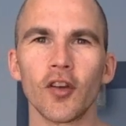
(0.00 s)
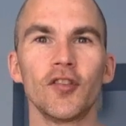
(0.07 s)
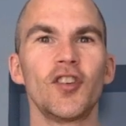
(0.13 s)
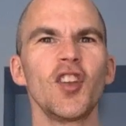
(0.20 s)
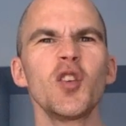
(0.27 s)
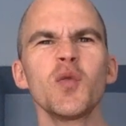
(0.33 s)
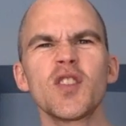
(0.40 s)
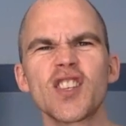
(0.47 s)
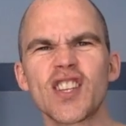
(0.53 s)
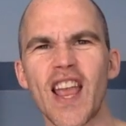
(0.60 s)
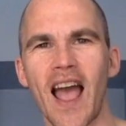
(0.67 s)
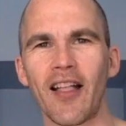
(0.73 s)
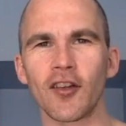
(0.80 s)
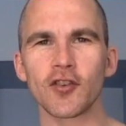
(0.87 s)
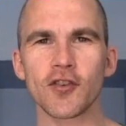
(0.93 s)
Do you
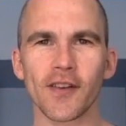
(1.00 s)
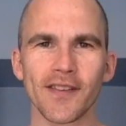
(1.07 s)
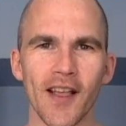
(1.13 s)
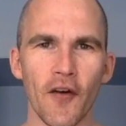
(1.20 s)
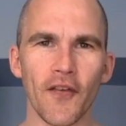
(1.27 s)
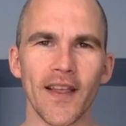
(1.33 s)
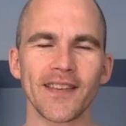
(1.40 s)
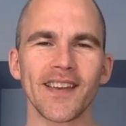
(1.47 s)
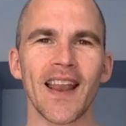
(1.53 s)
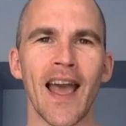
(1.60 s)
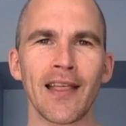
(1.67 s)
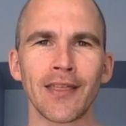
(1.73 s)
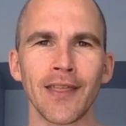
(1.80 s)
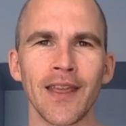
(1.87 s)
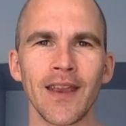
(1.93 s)
challenge yourself as an
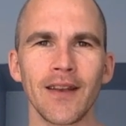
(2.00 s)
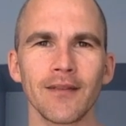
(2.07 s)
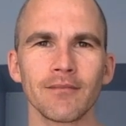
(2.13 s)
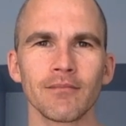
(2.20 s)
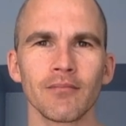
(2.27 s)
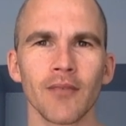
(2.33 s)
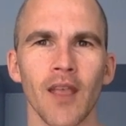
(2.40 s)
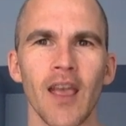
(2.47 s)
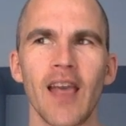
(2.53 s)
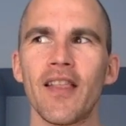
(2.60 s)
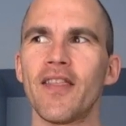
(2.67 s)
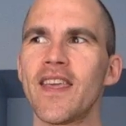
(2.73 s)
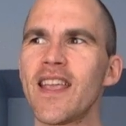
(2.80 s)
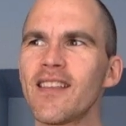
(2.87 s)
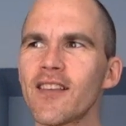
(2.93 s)
athlete?
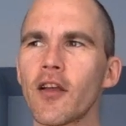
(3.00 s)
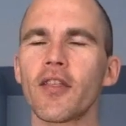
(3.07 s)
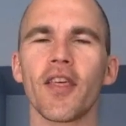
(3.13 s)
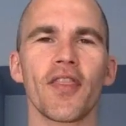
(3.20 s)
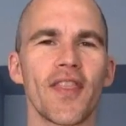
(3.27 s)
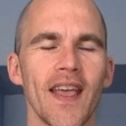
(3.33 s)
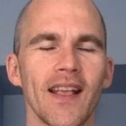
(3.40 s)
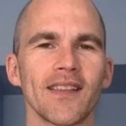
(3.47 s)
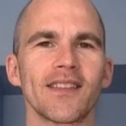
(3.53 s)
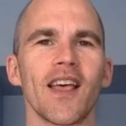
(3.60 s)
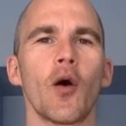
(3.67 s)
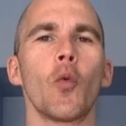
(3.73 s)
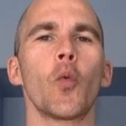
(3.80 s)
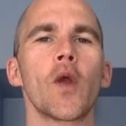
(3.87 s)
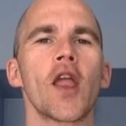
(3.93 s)
These are the things
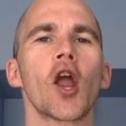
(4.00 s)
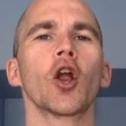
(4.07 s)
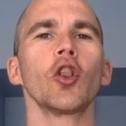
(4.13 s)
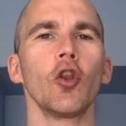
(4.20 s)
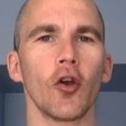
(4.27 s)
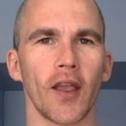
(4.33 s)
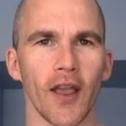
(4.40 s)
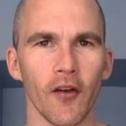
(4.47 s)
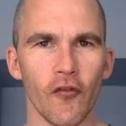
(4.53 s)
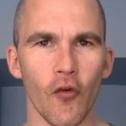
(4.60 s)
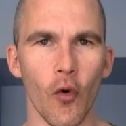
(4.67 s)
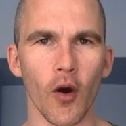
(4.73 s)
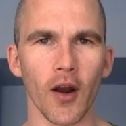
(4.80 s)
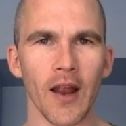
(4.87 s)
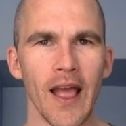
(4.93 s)
that we are looking
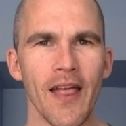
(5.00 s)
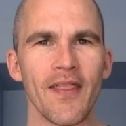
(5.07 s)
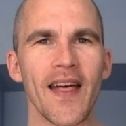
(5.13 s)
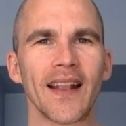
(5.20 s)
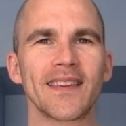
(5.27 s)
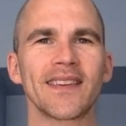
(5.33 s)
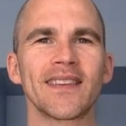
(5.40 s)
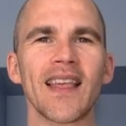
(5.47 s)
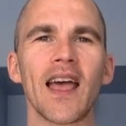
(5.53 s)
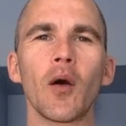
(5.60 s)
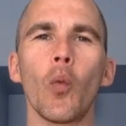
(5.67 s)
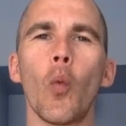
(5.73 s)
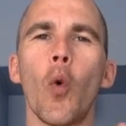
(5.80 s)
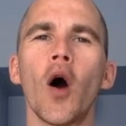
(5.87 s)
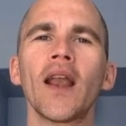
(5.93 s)
for that
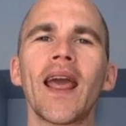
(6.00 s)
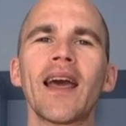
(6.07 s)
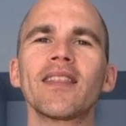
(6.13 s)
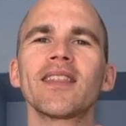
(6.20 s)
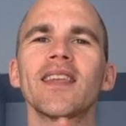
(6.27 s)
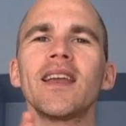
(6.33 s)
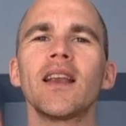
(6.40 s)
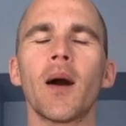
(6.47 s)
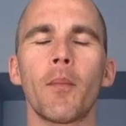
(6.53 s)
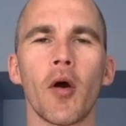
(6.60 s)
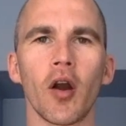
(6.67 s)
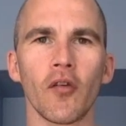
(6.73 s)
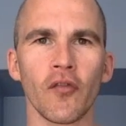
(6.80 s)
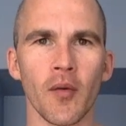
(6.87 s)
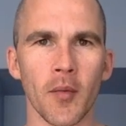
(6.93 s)
set one athlete
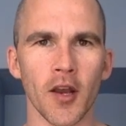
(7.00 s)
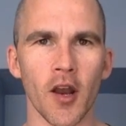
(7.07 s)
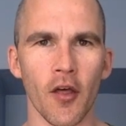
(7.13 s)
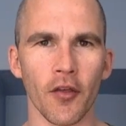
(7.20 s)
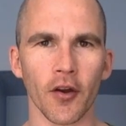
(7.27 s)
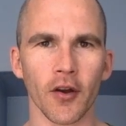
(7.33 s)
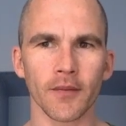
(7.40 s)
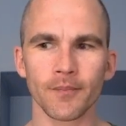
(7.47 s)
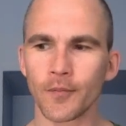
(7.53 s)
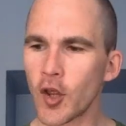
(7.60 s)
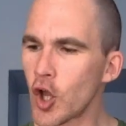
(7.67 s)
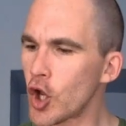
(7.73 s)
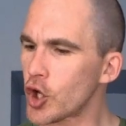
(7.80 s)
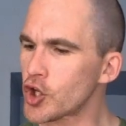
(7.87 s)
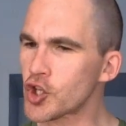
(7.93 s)
apart from another.
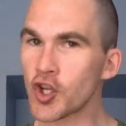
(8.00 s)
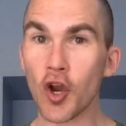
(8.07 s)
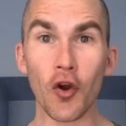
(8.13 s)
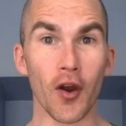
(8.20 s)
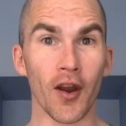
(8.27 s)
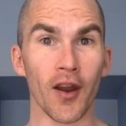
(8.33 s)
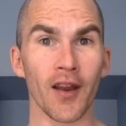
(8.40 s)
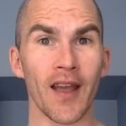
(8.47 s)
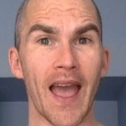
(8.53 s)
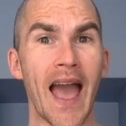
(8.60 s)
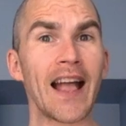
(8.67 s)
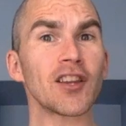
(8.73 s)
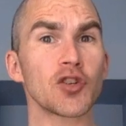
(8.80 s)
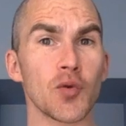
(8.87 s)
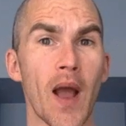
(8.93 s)
Sure,
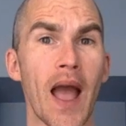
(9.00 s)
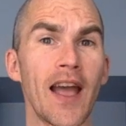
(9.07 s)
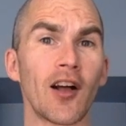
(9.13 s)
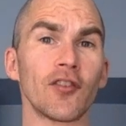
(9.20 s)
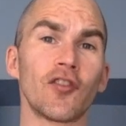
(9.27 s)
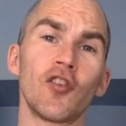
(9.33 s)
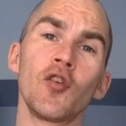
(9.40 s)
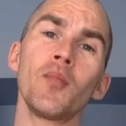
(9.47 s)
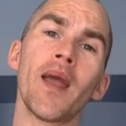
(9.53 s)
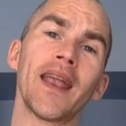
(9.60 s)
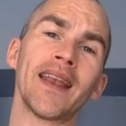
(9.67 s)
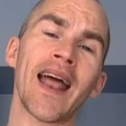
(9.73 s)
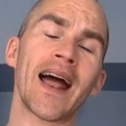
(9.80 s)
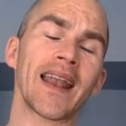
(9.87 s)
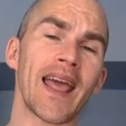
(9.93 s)
at tryouts, you may
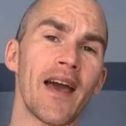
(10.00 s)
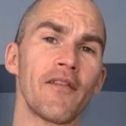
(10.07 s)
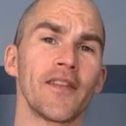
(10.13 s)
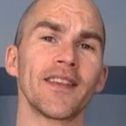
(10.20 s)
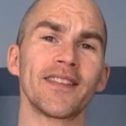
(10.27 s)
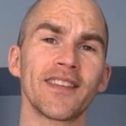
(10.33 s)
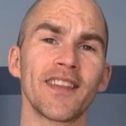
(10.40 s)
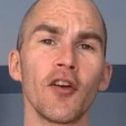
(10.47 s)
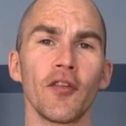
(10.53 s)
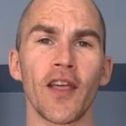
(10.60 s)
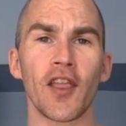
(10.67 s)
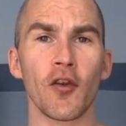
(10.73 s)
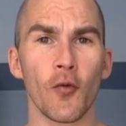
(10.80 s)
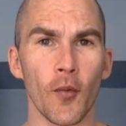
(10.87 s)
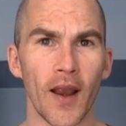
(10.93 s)
not have the skill
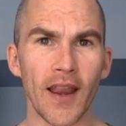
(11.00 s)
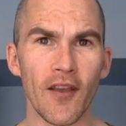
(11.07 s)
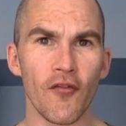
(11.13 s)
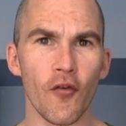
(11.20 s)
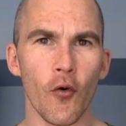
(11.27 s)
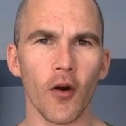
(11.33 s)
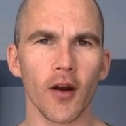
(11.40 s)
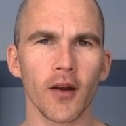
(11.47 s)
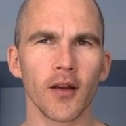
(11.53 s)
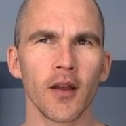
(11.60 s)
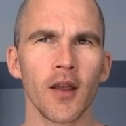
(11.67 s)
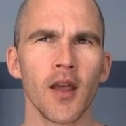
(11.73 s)
that you're ready for.